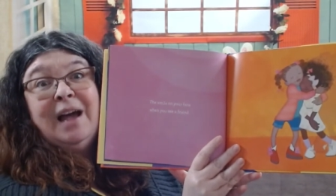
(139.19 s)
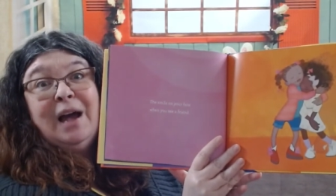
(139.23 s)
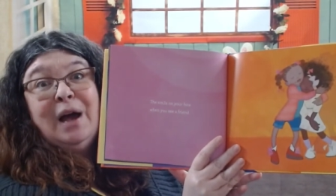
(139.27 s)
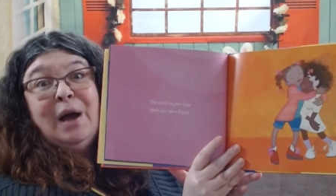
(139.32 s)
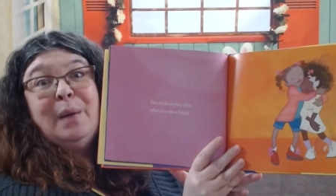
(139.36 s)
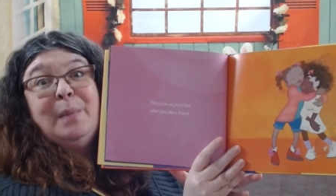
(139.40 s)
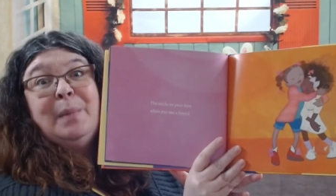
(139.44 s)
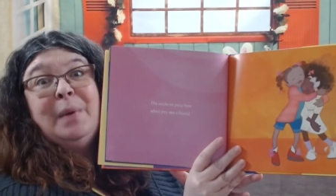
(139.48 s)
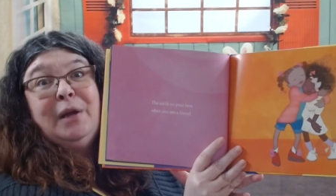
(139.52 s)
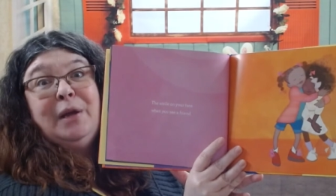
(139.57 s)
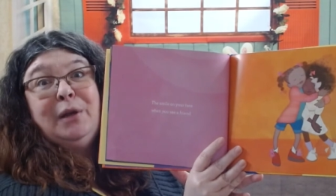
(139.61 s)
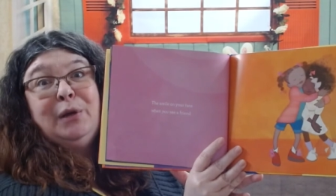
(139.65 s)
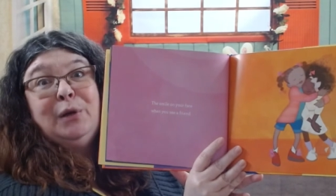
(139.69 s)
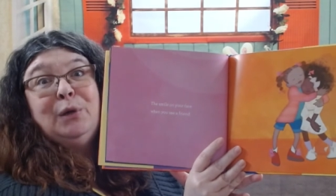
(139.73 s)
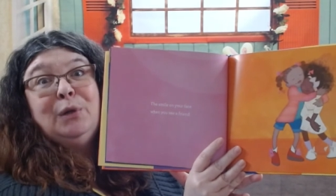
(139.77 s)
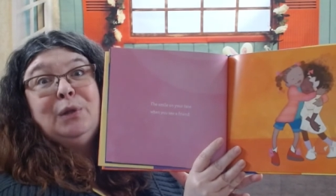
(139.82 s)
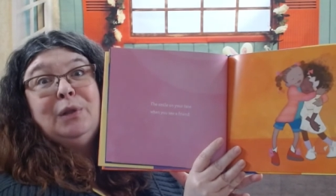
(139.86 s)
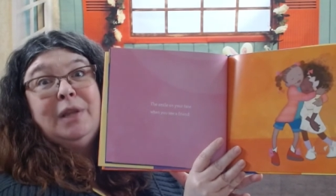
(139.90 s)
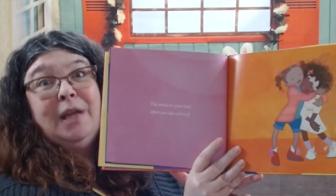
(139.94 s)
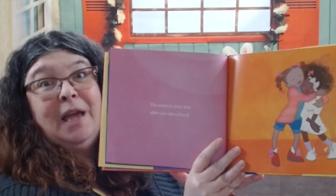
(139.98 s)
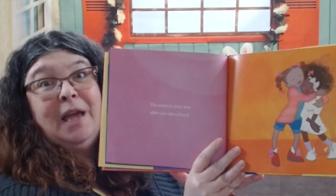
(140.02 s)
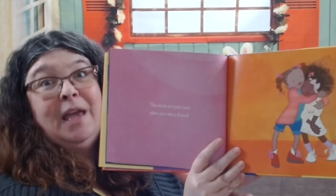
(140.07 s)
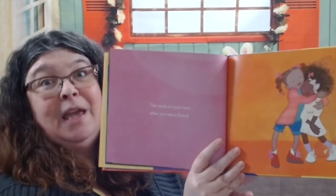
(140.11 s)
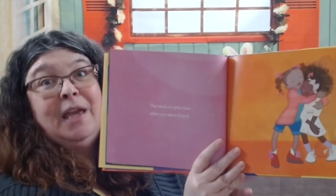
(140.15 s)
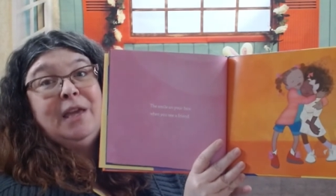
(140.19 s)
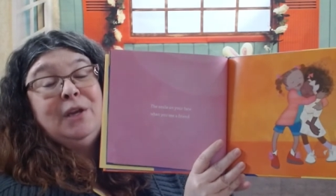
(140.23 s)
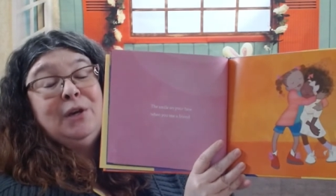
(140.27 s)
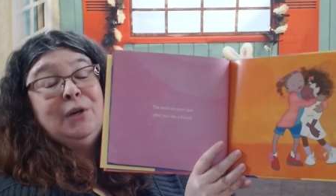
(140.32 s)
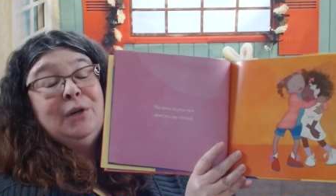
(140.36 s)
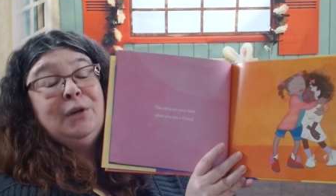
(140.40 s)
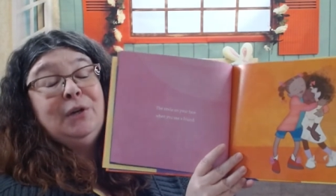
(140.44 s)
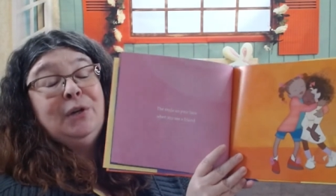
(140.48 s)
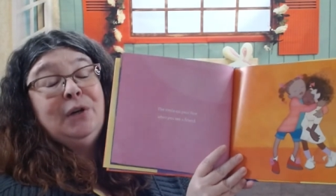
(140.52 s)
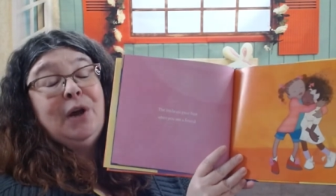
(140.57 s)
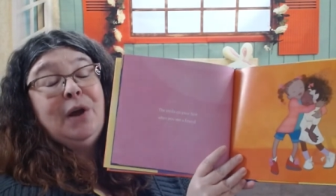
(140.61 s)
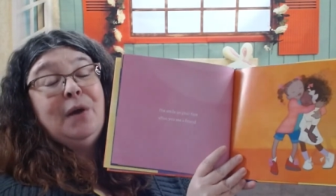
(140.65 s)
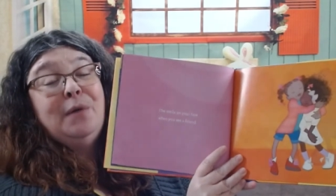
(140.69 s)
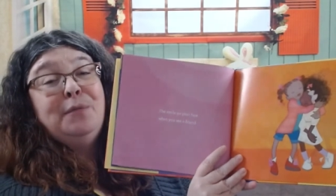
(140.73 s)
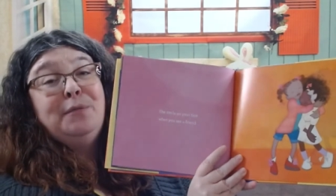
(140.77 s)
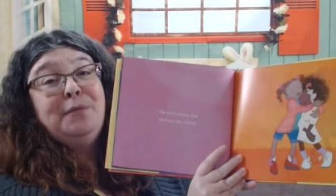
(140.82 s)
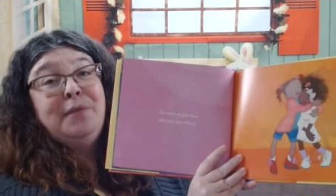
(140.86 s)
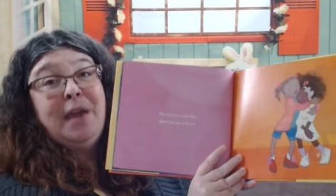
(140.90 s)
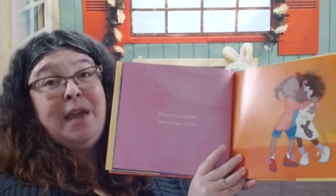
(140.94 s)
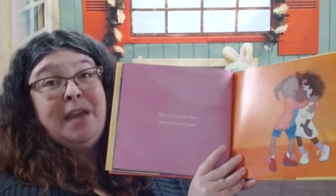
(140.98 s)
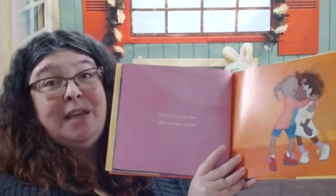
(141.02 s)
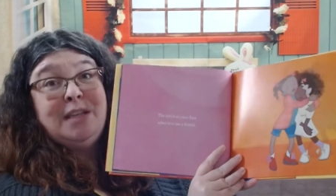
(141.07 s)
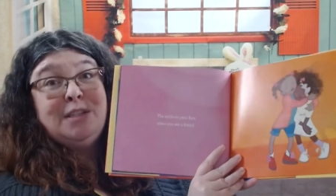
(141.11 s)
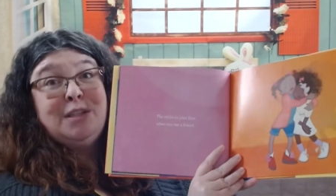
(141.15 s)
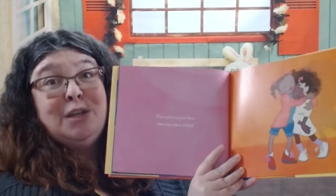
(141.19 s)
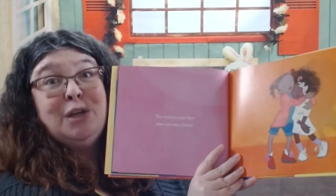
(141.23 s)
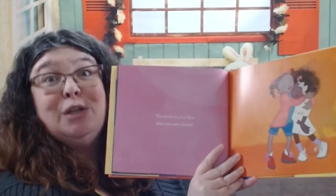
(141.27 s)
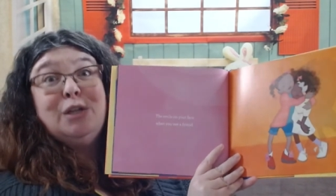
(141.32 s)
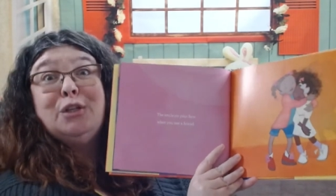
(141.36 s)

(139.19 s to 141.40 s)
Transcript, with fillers: I bet your light your face